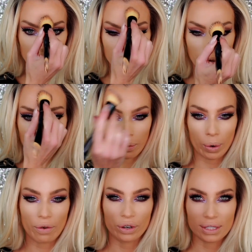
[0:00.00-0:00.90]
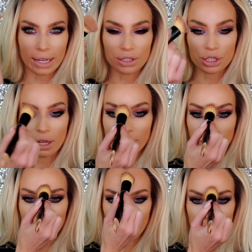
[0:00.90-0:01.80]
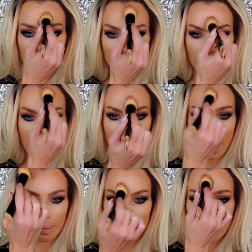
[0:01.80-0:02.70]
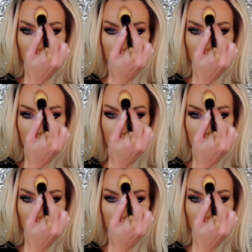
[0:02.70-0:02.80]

Just go ahead, whatever is like just left on the brush, just go ahead up.